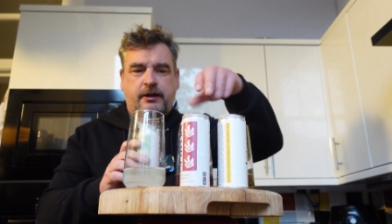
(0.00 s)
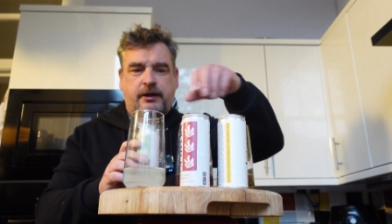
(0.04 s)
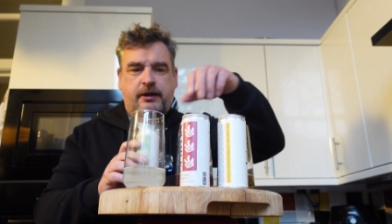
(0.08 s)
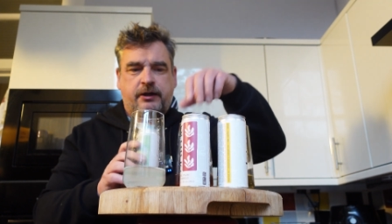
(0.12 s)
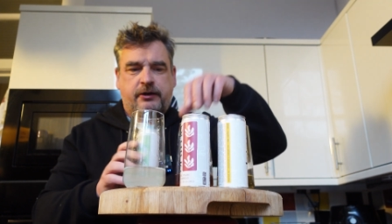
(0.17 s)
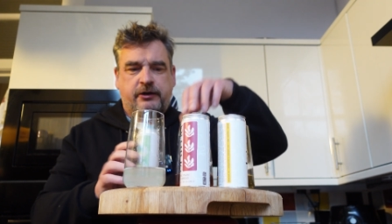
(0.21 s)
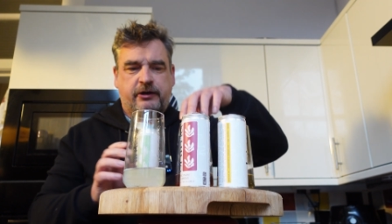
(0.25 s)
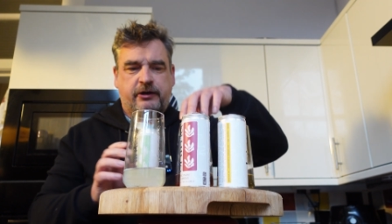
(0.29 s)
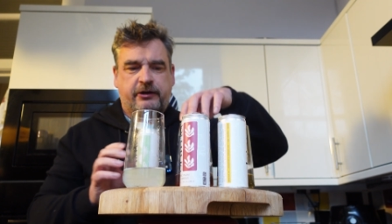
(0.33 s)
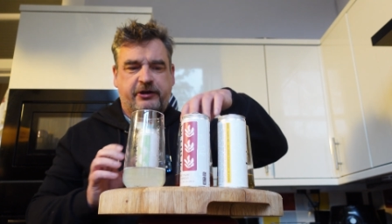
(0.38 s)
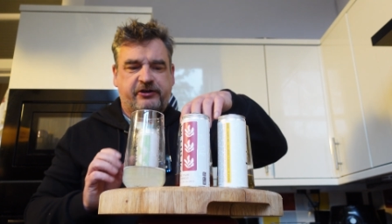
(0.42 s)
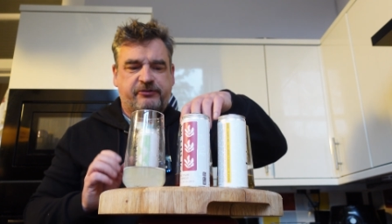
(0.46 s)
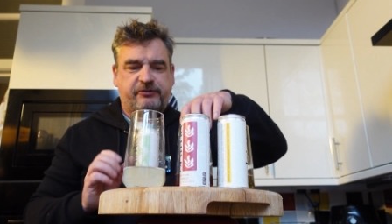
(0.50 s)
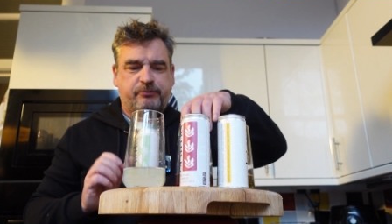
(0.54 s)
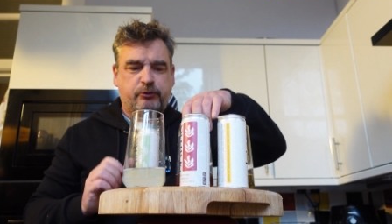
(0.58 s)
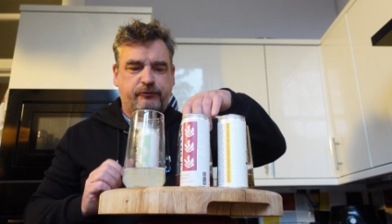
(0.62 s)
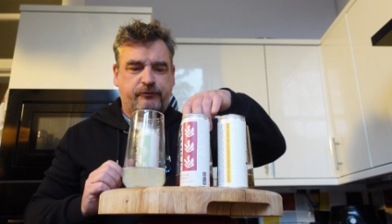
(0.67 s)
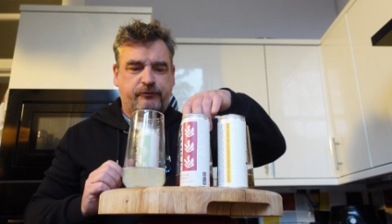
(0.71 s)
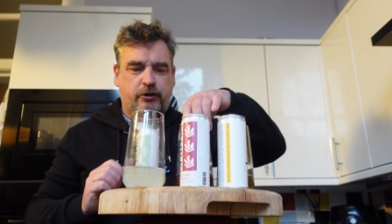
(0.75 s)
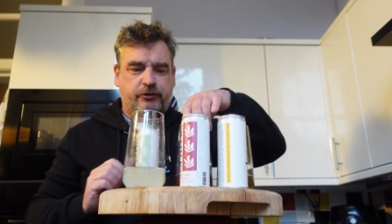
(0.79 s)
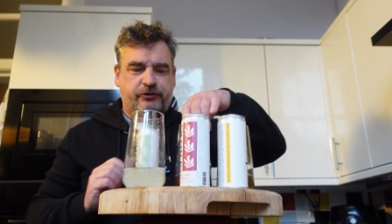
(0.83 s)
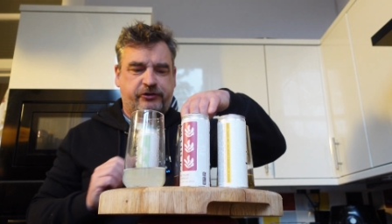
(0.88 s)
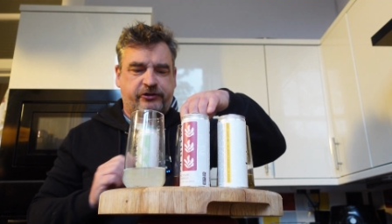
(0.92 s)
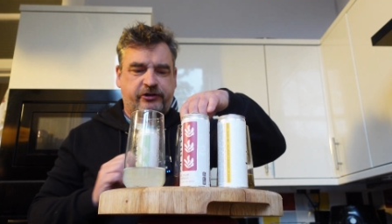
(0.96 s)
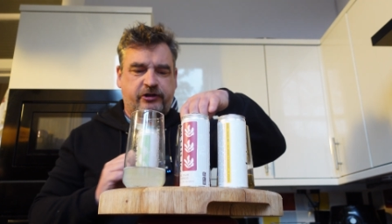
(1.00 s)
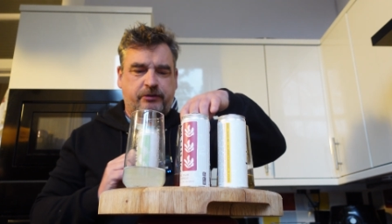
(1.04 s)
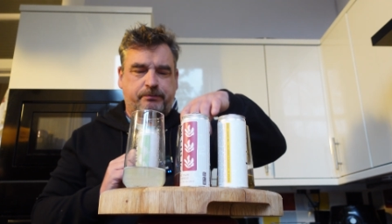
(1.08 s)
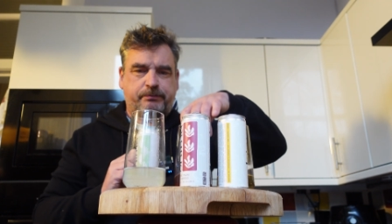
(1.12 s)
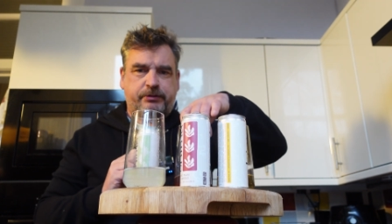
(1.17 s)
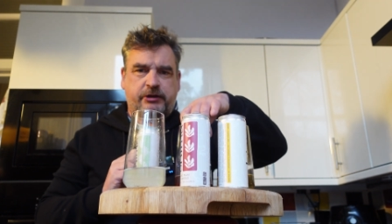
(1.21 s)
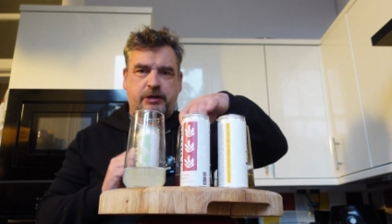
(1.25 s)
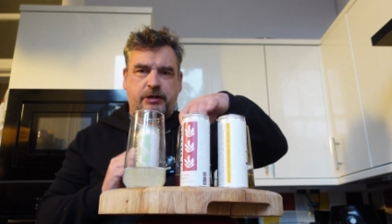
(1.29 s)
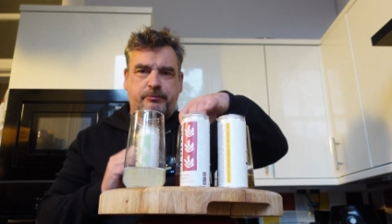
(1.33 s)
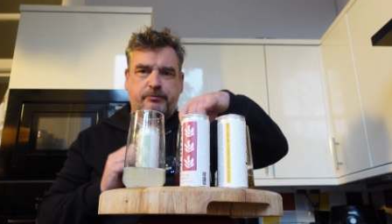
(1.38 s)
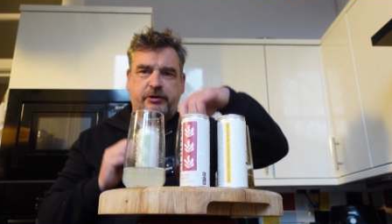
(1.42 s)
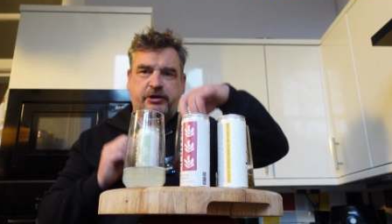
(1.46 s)
Now let's move on to the
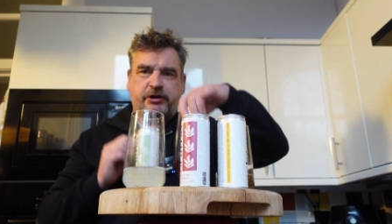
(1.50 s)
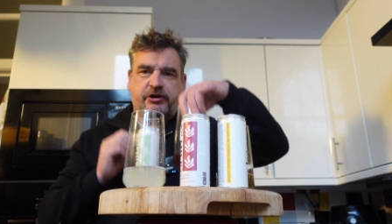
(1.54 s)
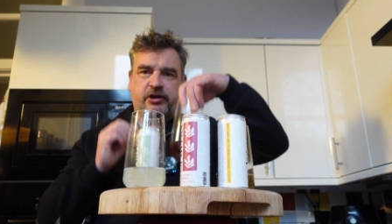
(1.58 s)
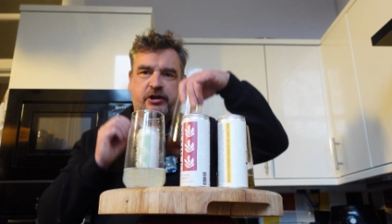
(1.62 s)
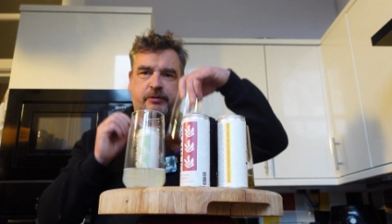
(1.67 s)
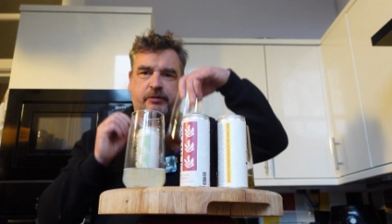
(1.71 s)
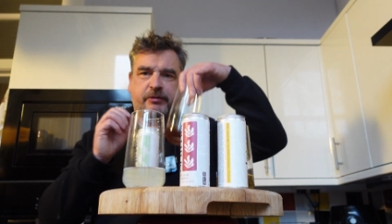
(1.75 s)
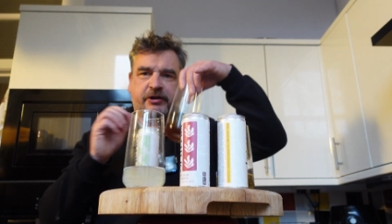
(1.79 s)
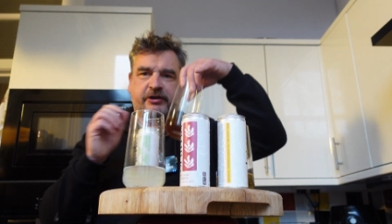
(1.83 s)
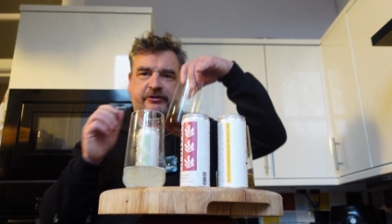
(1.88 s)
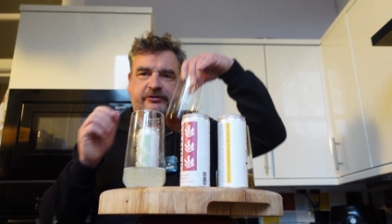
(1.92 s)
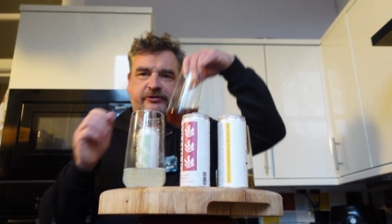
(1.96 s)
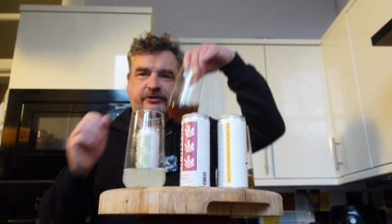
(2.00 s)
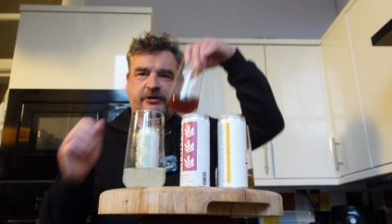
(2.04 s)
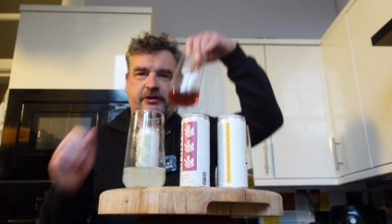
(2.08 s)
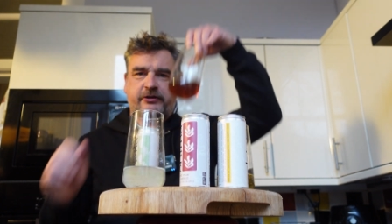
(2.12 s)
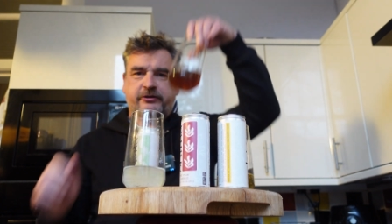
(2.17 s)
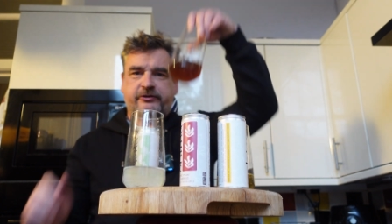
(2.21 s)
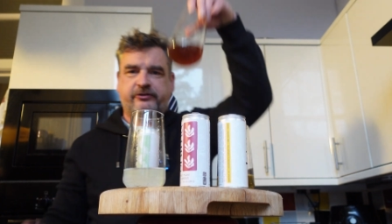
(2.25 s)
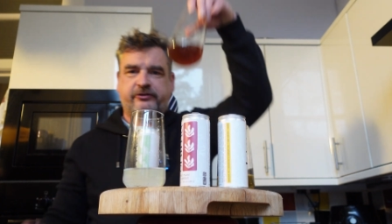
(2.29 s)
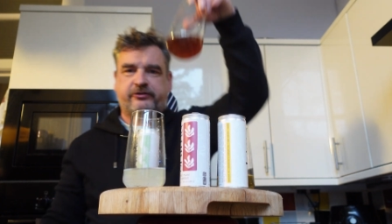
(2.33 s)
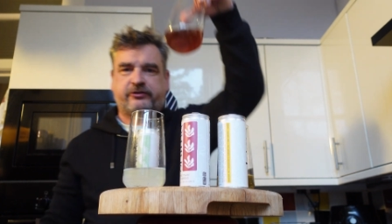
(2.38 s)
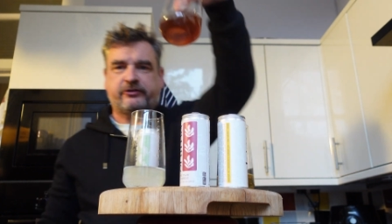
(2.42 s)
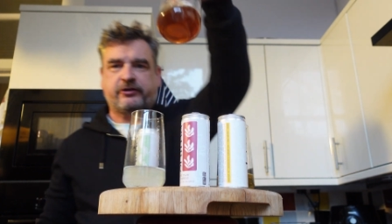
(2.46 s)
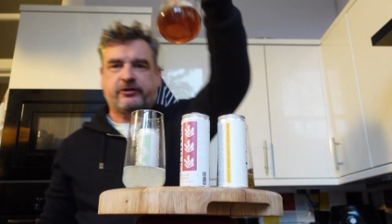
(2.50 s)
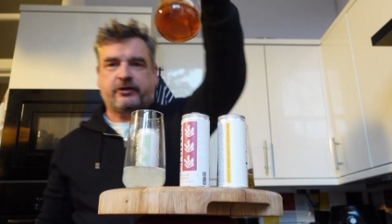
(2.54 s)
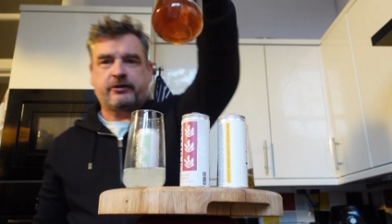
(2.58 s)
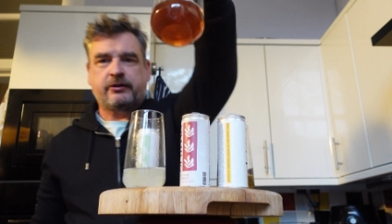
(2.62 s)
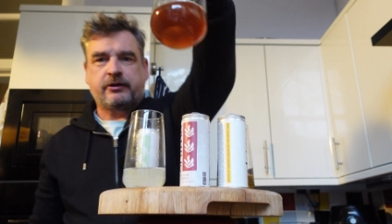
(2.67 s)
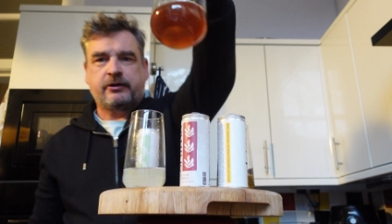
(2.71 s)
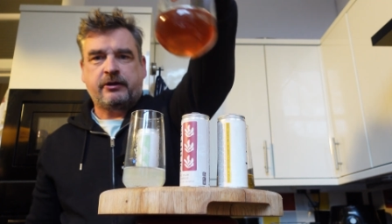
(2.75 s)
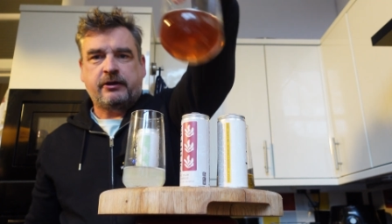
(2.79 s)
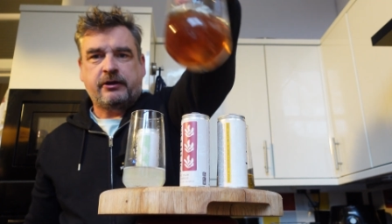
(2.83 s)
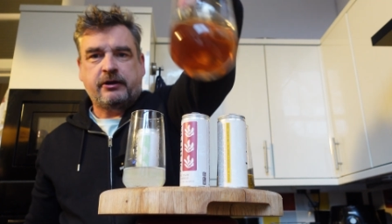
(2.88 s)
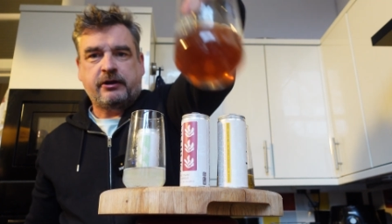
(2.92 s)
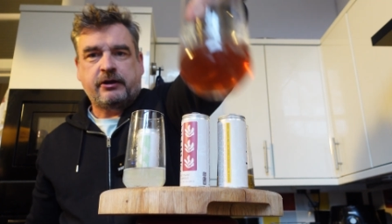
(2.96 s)
plum and hibiscus.
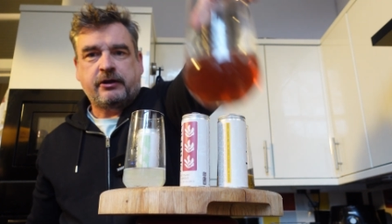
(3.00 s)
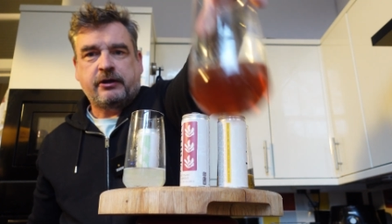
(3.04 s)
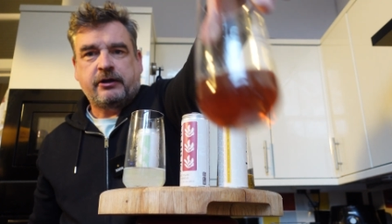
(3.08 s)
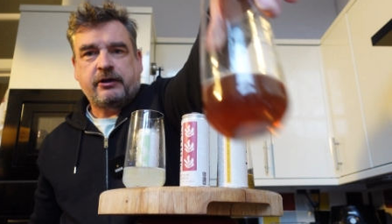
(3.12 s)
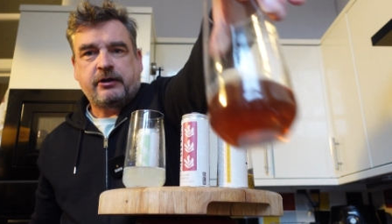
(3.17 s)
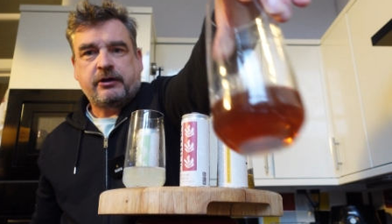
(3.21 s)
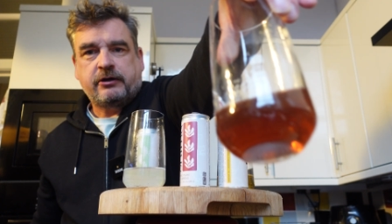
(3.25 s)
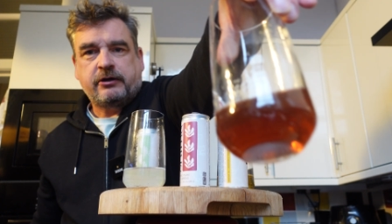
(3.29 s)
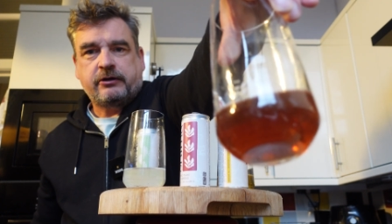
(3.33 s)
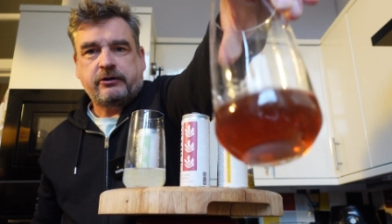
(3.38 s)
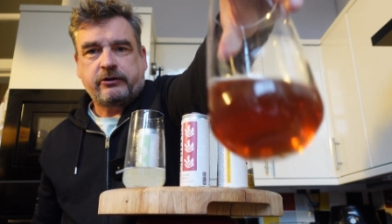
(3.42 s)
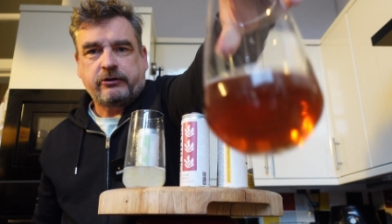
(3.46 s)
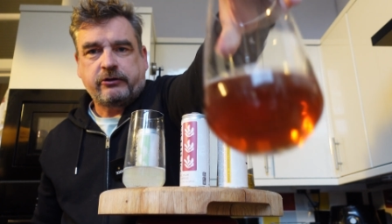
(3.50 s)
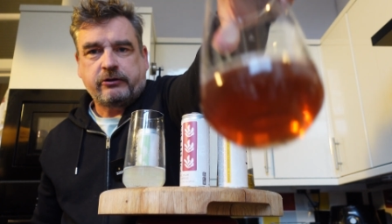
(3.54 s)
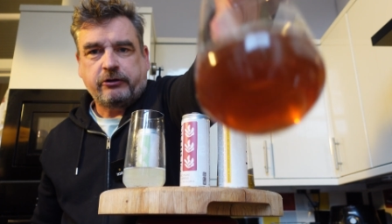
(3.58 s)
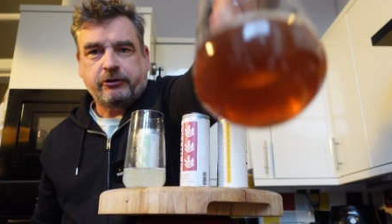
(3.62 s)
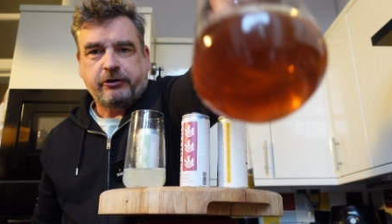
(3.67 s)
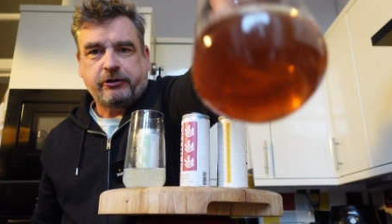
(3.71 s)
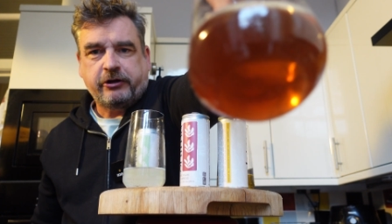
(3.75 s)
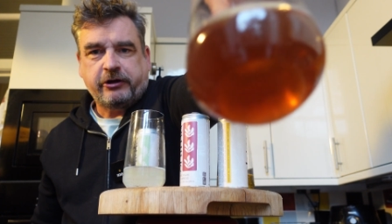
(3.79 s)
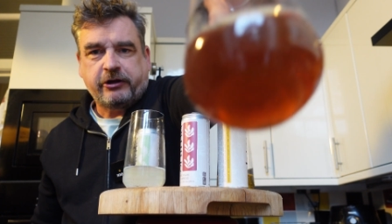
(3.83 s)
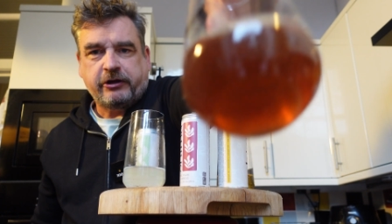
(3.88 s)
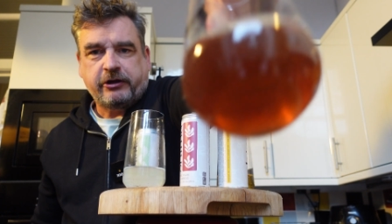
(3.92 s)
Another look at it